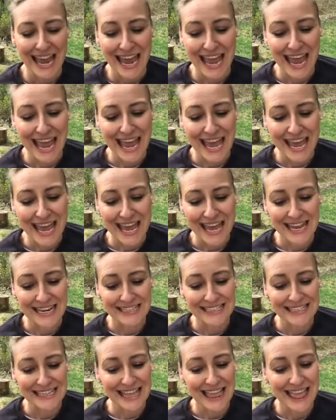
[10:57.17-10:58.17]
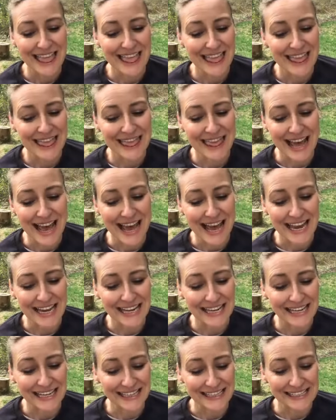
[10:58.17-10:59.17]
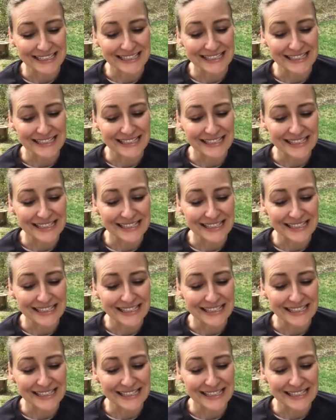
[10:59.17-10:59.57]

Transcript: And that is